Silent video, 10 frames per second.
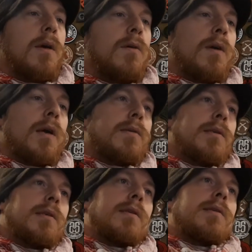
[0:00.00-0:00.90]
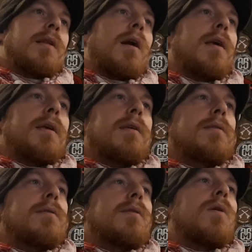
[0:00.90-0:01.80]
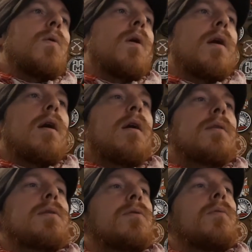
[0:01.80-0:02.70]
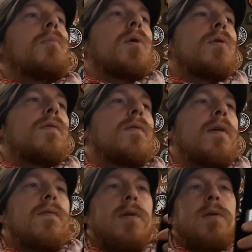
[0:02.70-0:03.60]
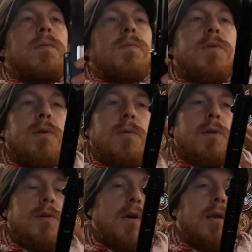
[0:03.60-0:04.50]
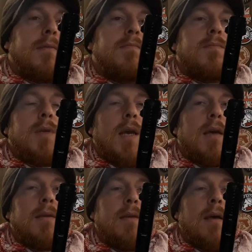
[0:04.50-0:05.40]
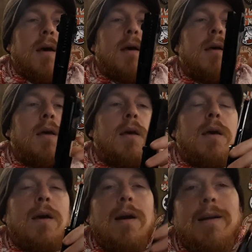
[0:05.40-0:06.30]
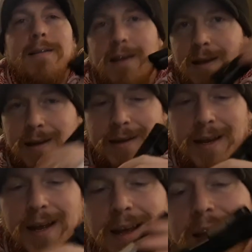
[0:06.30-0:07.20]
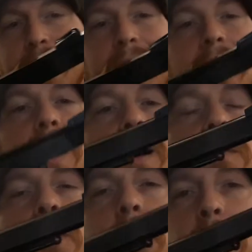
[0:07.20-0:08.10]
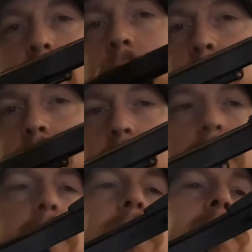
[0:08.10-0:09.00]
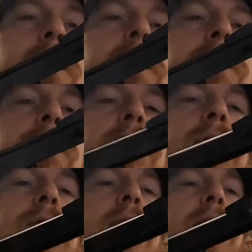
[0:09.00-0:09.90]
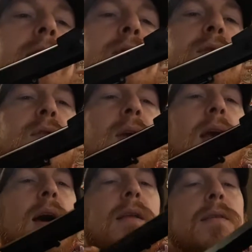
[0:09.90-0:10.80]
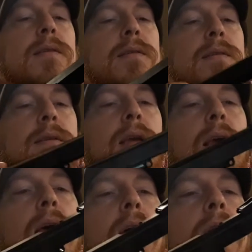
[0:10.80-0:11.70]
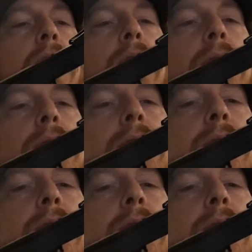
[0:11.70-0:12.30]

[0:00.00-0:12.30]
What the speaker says: all goes into the slide is quite hard to remove if you do want to try to get into that. I did buy one of these off free ads, and